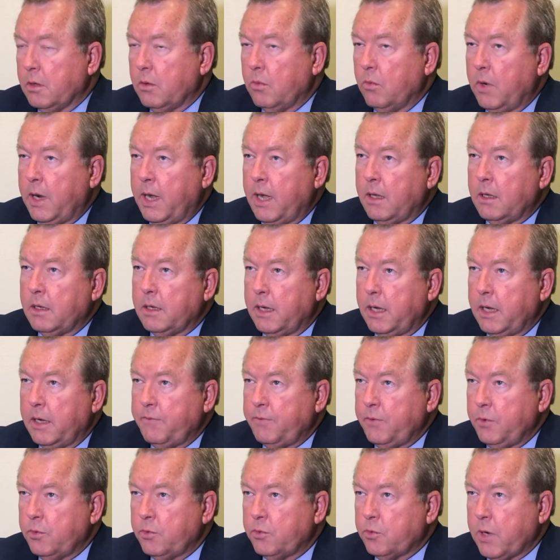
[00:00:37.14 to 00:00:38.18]
Well,
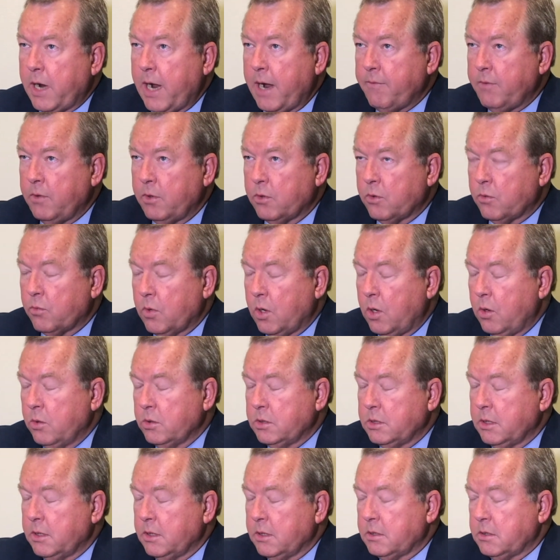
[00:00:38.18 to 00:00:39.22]
if you travel the
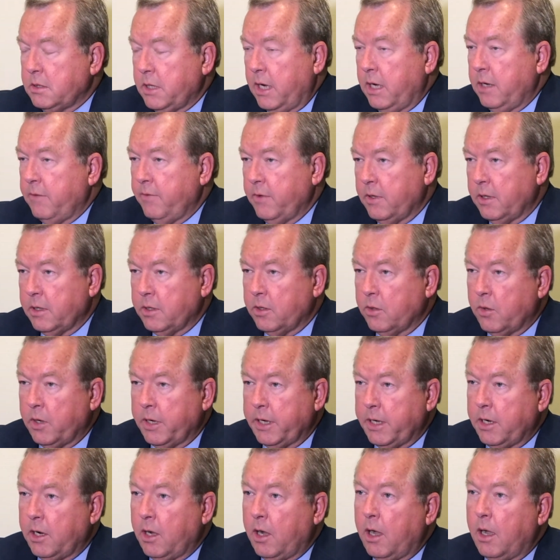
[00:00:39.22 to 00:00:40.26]
roads in the state of Illinois
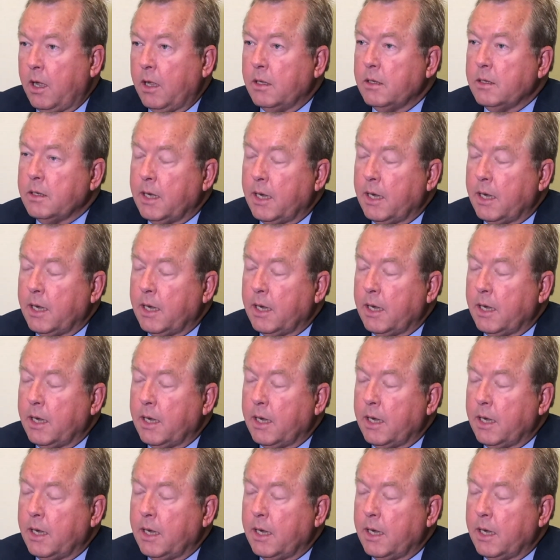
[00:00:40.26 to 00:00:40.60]
at all,